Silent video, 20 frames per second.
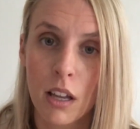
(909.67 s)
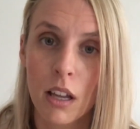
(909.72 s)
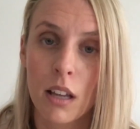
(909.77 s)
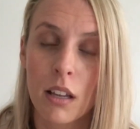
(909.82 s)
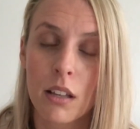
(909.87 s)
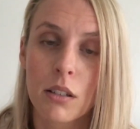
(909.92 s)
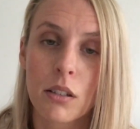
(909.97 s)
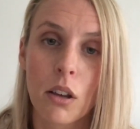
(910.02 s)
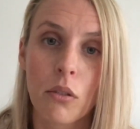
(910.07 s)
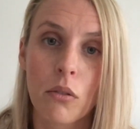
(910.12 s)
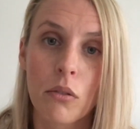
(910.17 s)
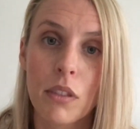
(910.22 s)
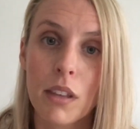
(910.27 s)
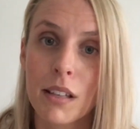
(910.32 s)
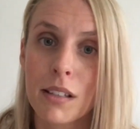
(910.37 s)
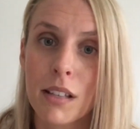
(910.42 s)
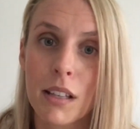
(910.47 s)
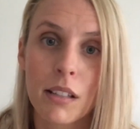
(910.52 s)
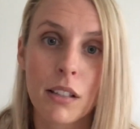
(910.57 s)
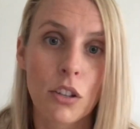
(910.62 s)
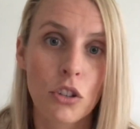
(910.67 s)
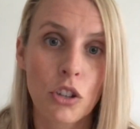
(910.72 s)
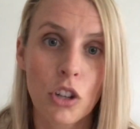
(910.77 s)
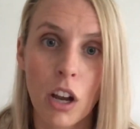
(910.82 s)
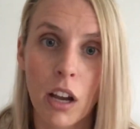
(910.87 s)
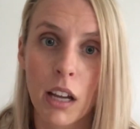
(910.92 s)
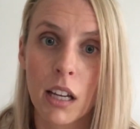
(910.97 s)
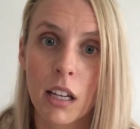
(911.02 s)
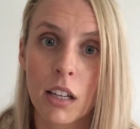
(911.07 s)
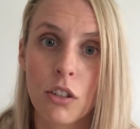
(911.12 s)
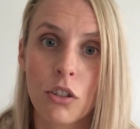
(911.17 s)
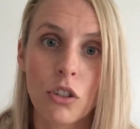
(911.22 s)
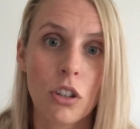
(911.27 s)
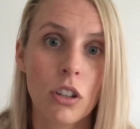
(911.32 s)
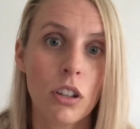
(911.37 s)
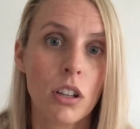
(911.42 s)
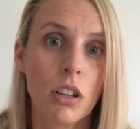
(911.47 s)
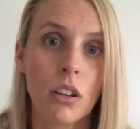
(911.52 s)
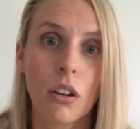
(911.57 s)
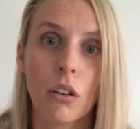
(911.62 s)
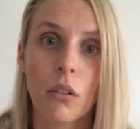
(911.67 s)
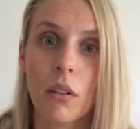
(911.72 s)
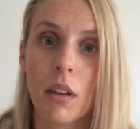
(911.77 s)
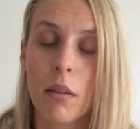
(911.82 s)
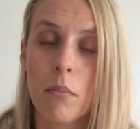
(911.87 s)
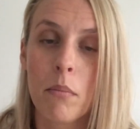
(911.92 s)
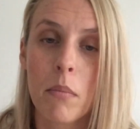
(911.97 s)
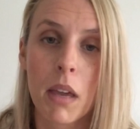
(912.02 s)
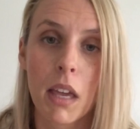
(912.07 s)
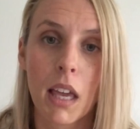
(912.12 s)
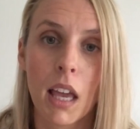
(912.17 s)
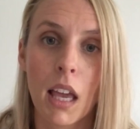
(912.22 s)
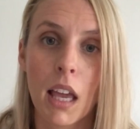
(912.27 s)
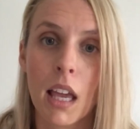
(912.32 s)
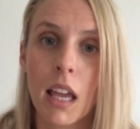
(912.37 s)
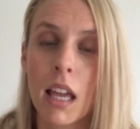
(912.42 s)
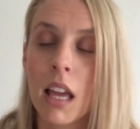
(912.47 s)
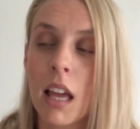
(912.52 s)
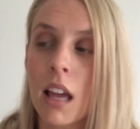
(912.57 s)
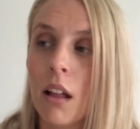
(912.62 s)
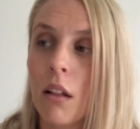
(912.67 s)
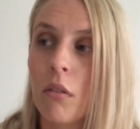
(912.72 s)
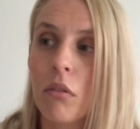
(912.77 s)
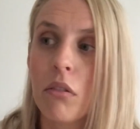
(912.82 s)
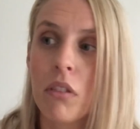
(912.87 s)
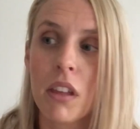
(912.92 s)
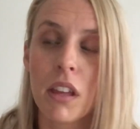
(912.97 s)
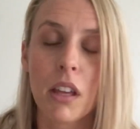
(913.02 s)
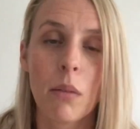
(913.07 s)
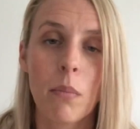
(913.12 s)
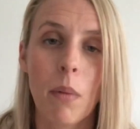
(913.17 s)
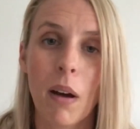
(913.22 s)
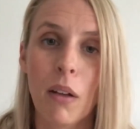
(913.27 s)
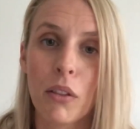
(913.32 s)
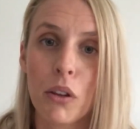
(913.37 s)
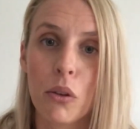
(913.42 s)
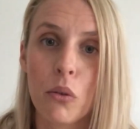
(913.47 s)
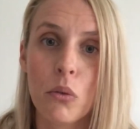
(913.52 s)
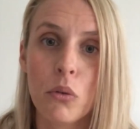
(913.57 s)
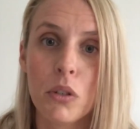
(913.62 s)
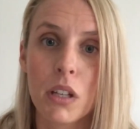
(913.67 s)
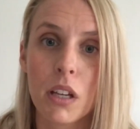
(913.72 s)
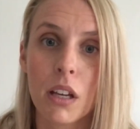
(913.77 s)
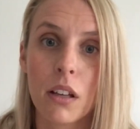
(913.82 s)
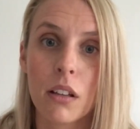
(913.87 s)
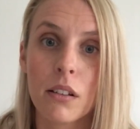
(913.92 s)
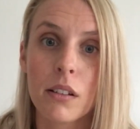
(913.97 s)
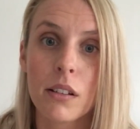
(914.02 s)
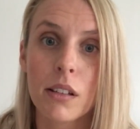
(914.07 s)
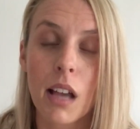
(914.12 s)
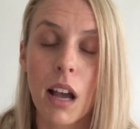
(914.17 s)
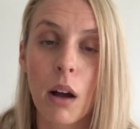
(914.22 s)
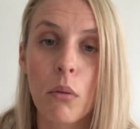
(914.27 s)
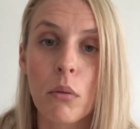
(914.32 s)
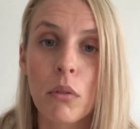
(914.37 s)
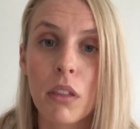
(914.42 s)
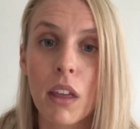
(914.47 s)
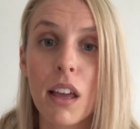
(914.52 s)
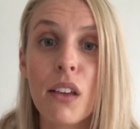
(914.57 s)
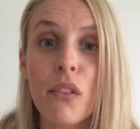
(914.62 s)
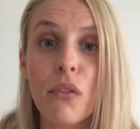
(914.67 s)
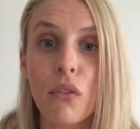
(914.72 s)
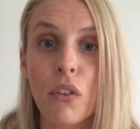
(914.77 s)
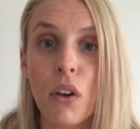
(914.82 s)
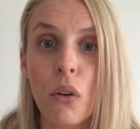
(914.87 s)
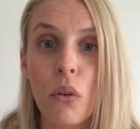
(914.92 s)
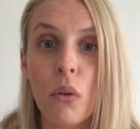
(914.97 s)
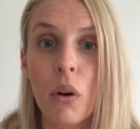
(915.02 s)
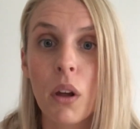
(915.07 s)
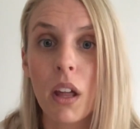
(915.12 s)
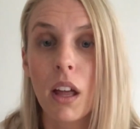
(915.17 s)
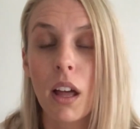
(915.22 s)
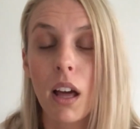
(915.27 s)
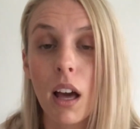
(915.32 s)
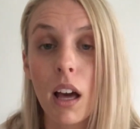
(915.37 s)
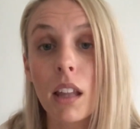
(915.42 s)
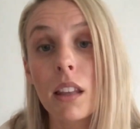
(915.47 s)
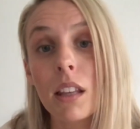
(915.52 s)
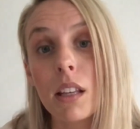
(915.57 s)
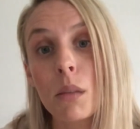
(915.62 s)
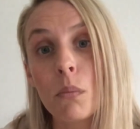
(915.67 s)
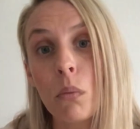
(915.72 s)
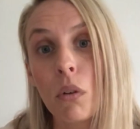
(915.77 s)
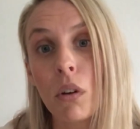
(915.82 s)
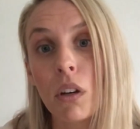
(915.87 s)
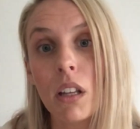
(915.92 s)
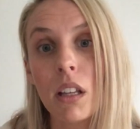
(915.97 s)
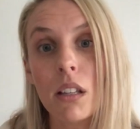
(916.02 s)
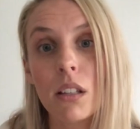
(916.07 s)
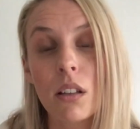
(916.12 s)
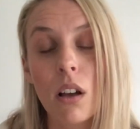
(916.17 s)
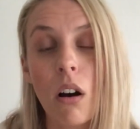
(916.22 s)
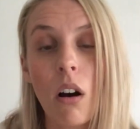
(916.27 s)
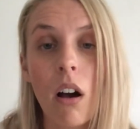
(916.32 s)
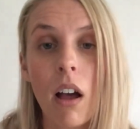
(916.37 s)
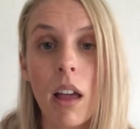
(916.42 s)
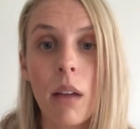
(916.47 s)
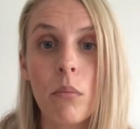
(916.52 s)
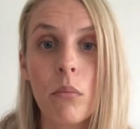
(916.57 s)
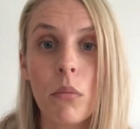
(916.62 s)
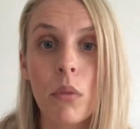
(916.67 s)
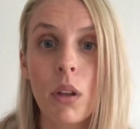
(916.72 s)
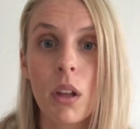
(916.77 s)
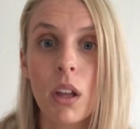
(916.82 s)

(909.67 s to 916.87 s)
So this is a change, you know, in Mickey, think about the audience. How would they feel at this point in time?